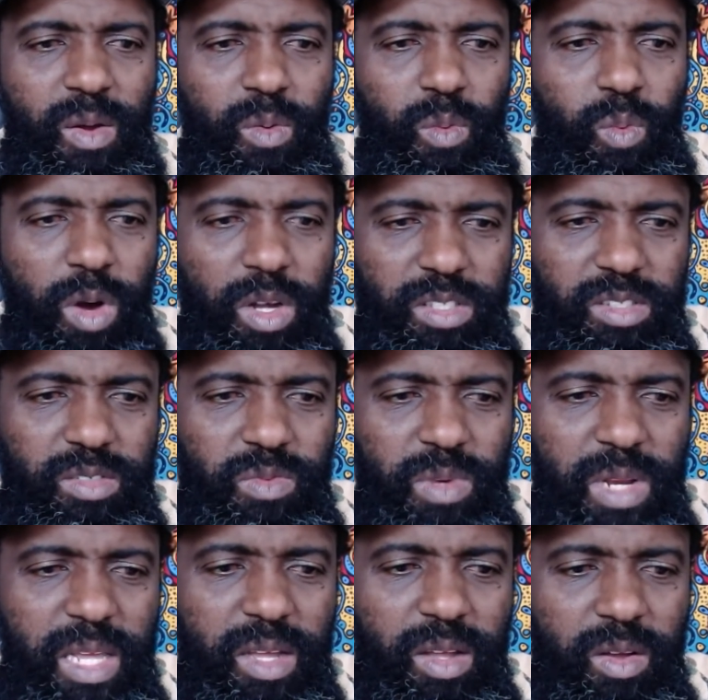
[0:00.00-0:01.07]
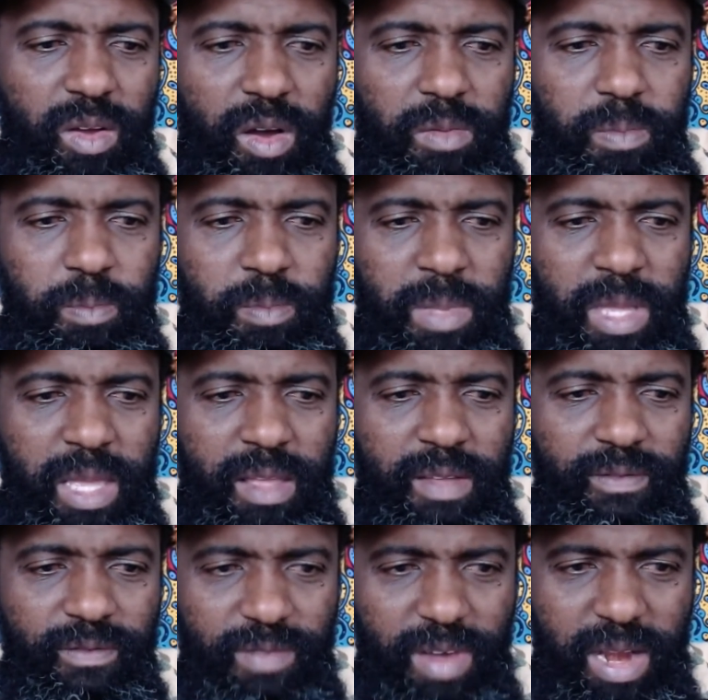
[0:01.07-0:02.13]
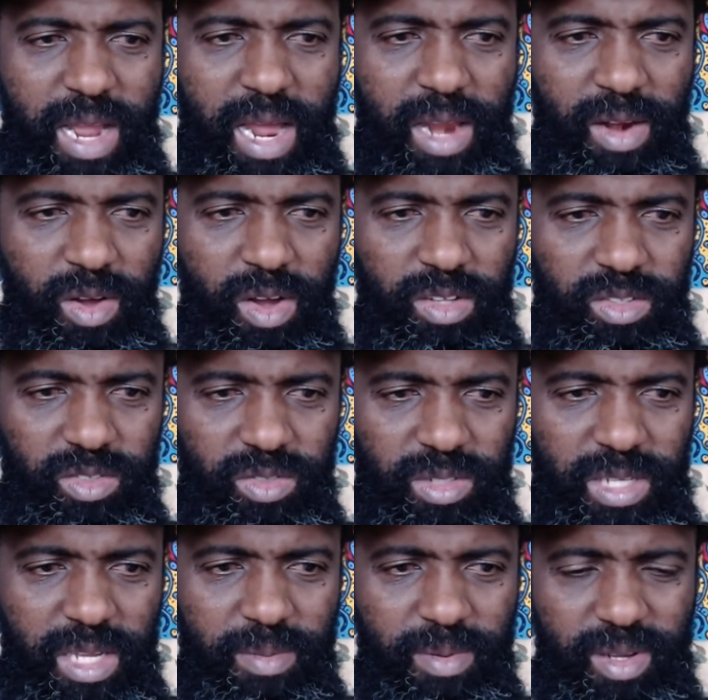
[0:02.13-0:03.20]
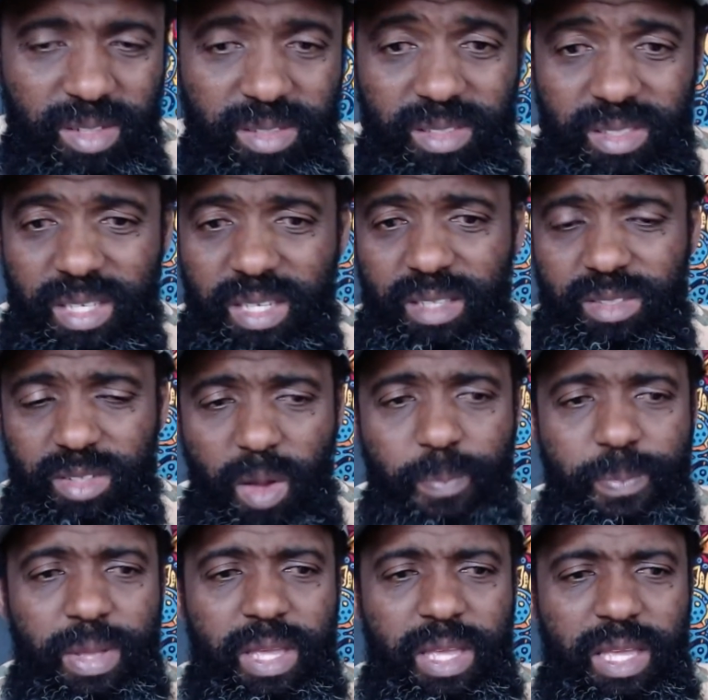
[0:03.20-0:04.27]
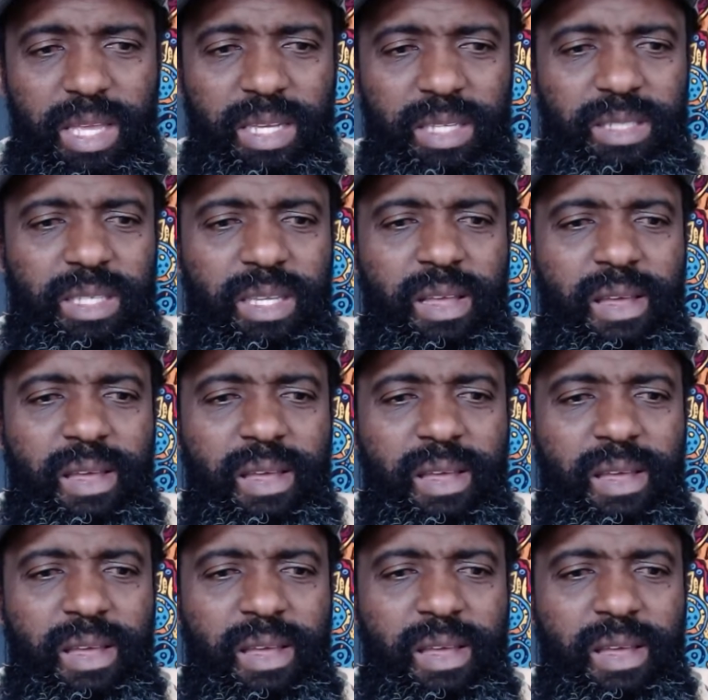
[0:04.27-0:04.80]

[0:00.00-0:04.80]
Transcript: What really got me very annoyed today, because the topic is